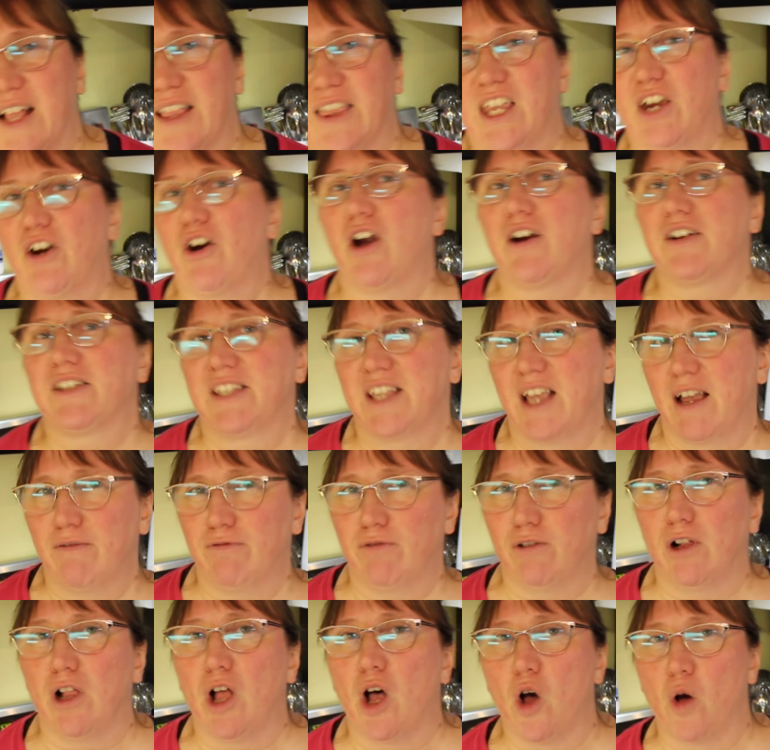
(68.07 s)
There are
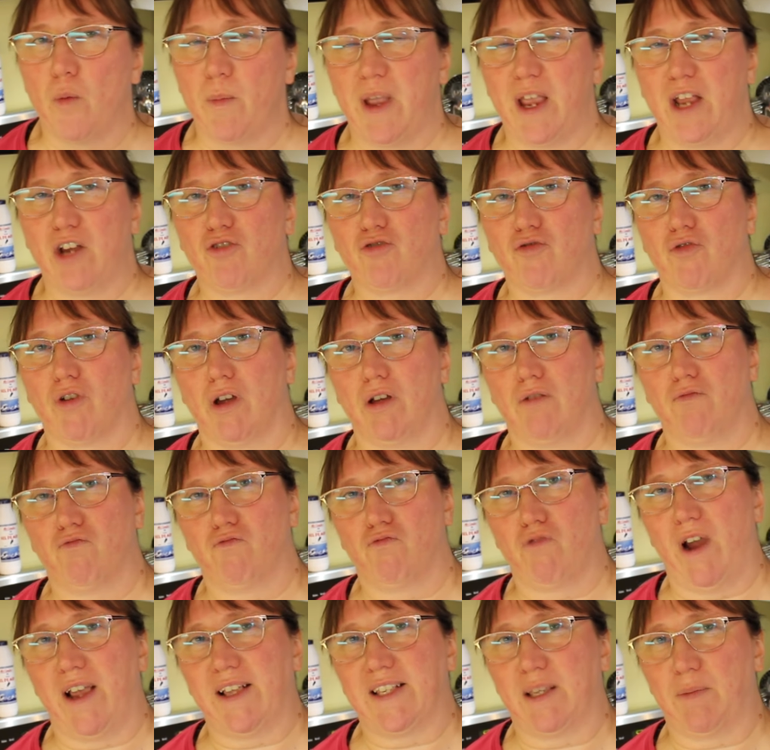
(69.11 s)
several homemade
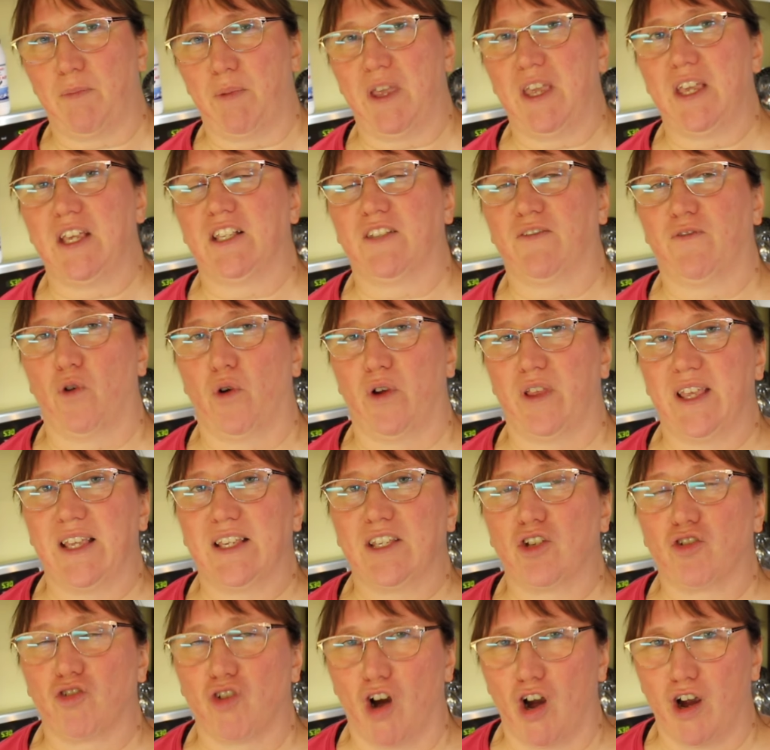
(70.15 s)
recipes for
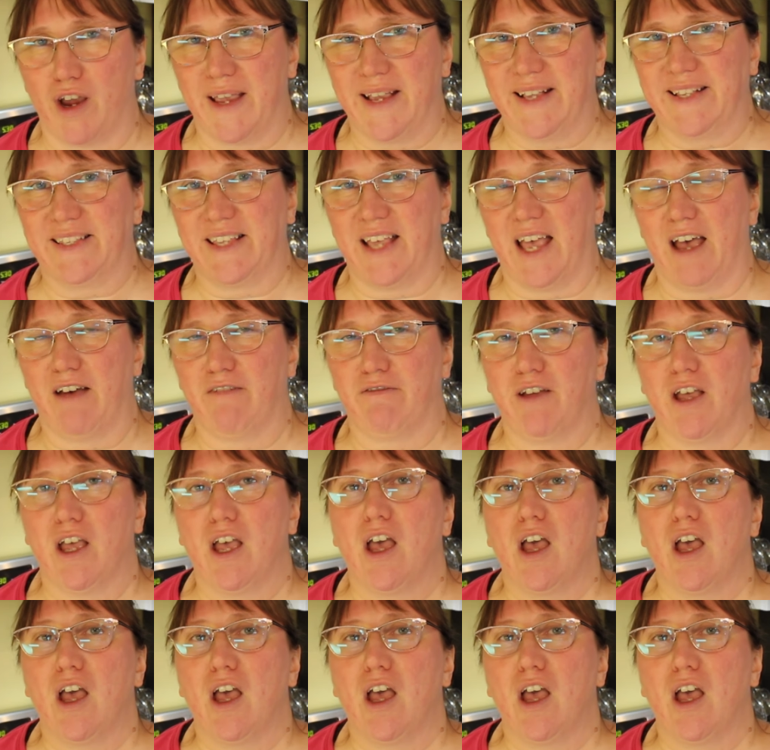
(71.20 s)
this drawing salve.